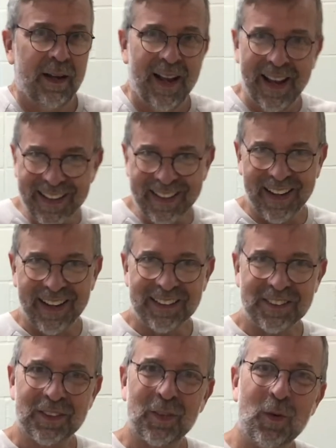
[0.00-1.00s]
Hey
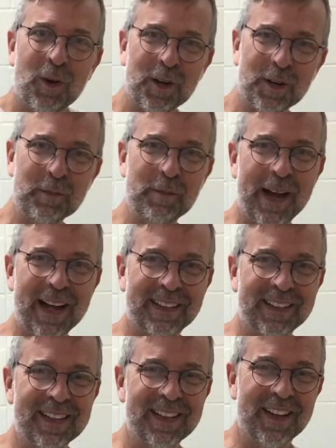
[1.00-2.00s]
guys, welcome back
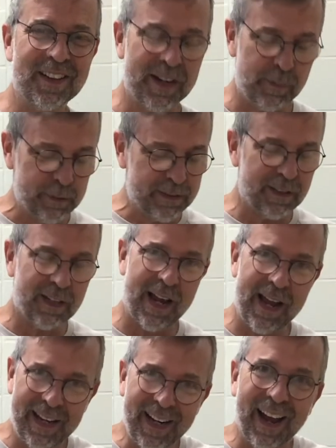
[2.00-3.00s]
to another episode of
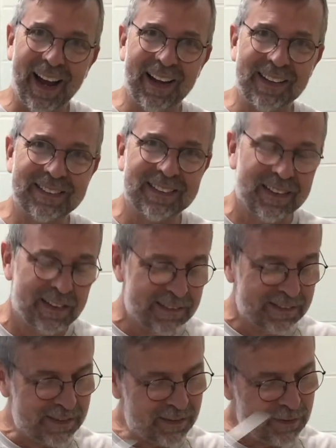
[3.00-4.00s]
Hey Guys.
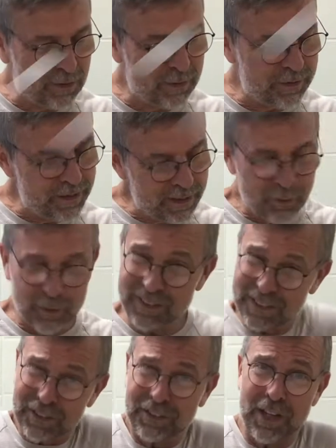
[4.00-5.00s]
So, we're
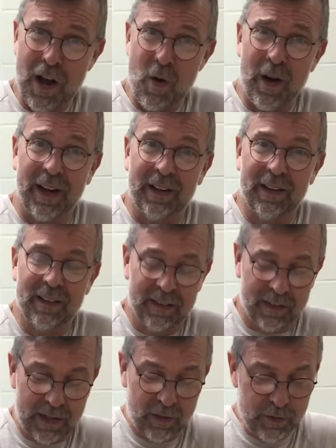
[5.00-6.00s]
still sewing.
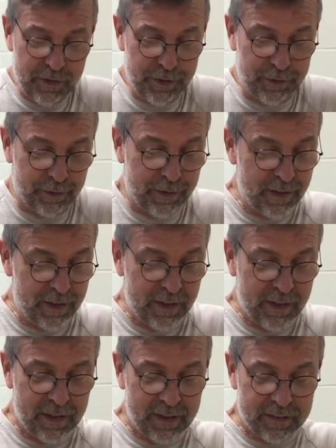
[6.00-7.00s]
Who knew?
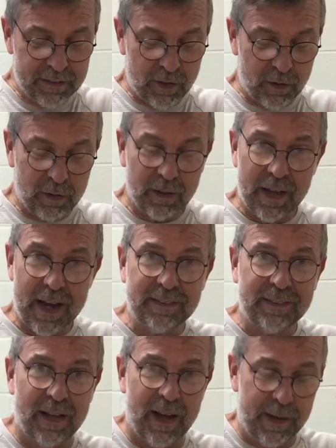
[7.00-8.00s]
So,
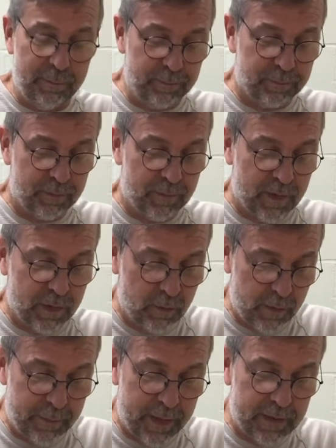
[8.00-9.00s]
last time
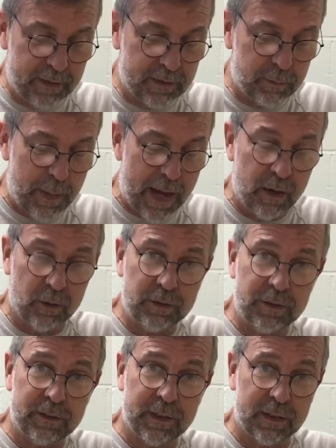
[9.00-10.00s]
we made this
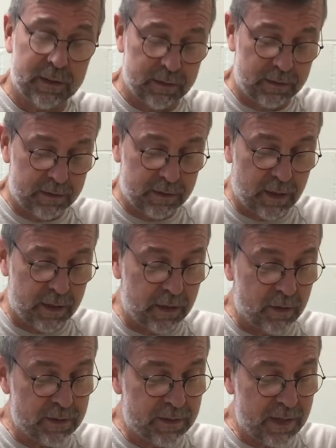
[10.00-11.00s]
pouch that is going to
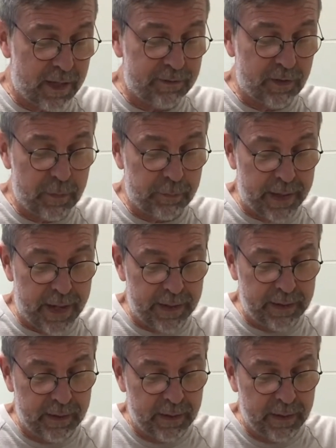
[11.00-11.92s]
go inside of our bag.